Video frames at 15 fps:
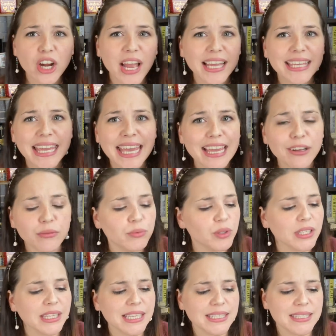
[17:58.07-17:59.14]
I can't
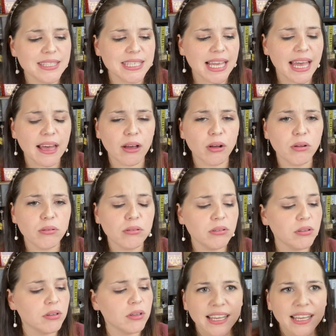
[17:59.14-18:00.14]
really tell.